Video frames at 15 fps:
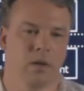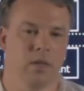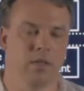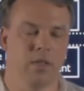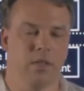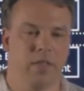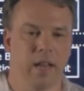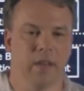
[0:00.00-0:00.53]
A
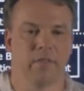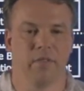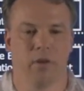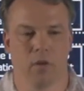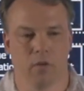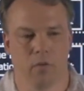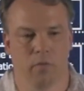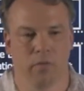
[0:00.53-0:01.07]
synthetic
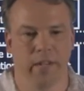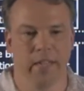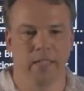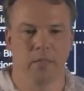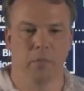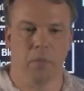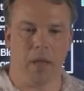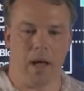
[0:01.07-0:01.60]
full
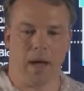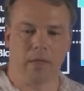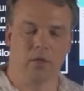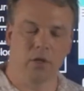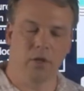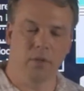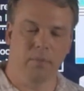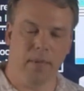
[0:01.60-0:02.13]
reads a block
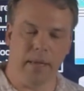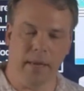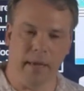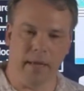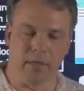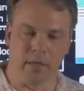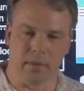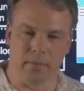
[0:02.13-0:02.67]
to the
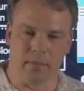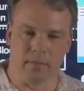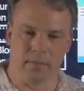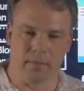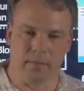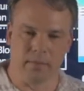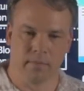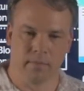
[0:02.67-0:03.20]
media agent.
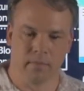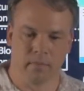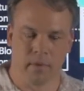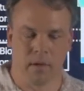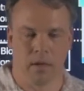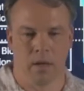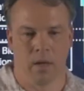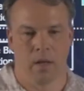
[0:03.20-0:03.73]

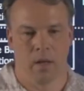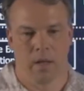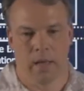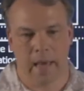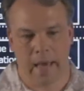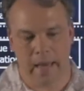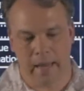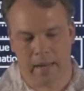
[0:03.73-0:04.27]

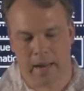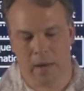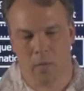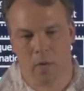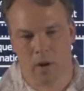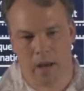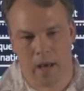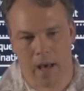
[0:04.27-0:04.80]
A
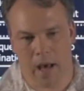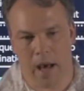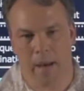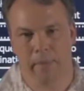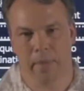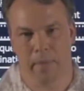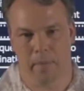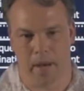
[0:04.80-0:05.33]
network
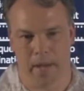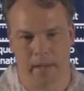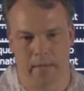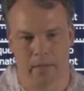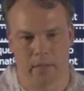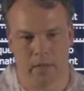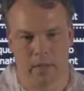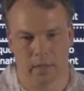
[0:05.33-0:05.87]

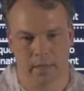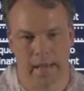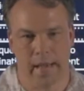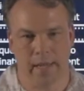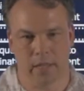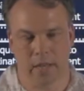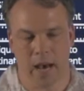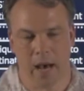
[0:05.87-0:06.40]
optimized
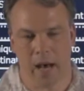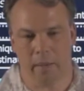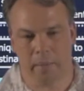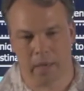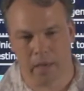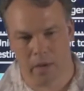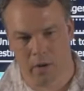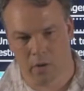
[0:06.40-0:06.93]
dash
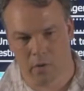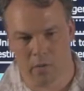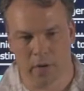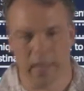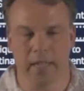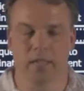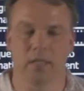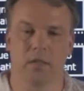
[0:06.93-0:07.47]
copy
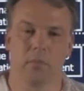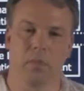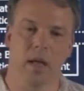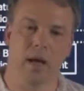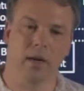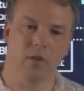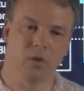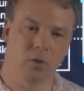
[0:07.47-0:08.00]
reads the
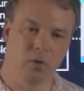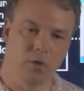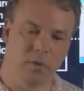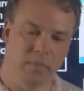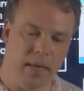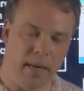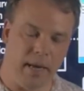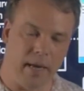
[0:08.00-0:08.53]
block to the
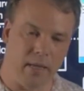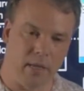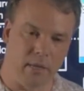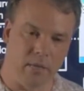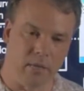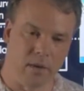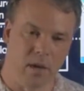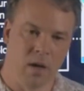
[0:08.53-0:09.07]
media agent.
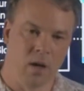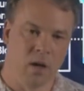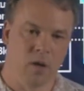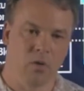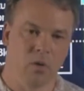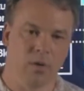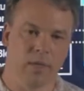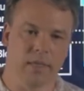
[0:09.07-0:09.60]

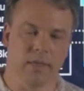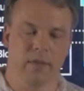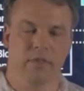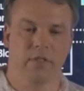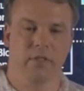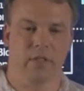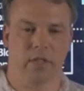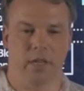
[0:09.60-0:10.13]
The only
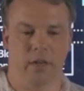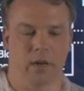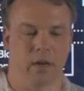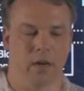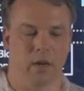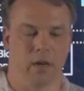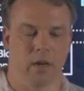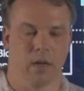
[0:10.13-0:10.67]
difference here
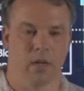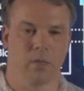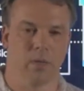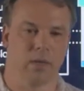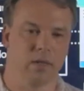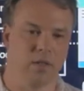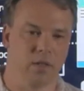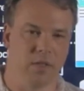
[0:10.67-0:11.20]
is
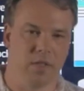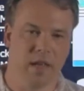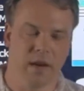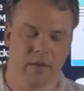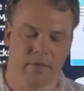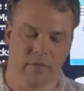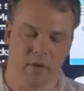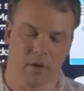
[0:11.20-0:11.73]
with a
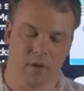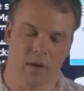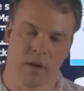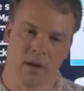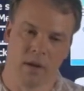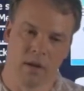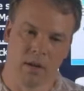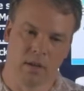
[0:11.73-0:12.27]
synthetic full,
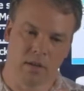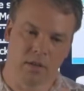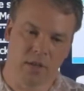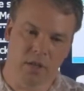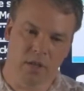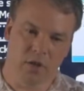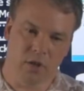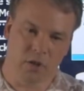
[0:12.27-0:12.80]
the
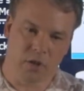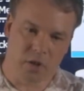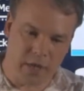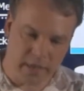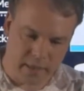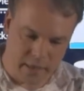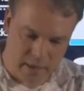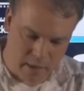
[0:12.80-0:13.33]
signature is
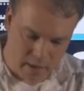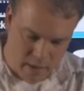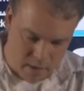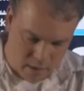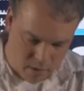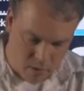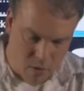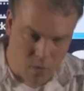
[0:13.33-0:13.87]
checked in
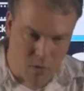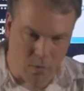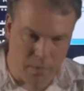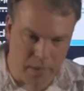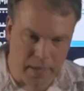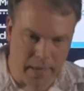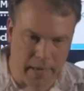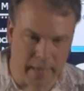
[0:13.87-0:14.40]
the local
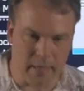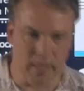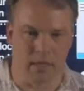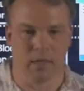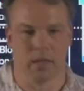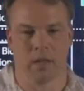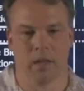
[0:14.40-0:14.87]
media agent.